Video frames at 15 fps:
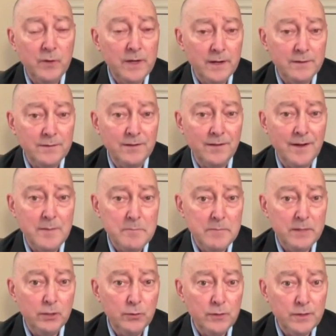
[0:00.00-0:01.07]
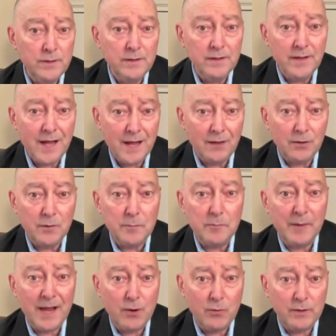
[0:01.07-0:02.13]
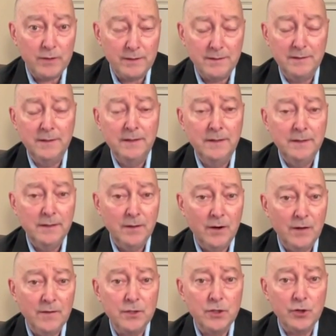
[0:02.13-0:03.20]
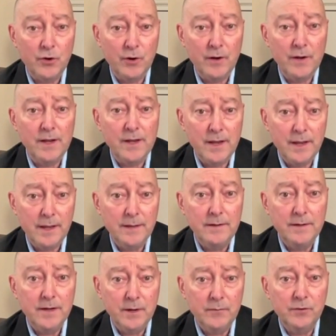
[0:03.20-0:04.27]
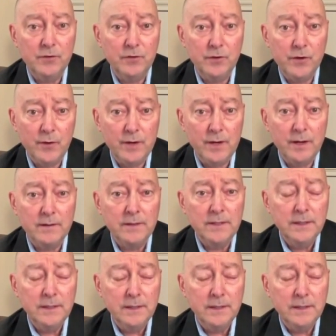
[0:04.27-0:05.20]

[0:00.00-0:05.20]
We had a $10 million bounty on the current head of Syria,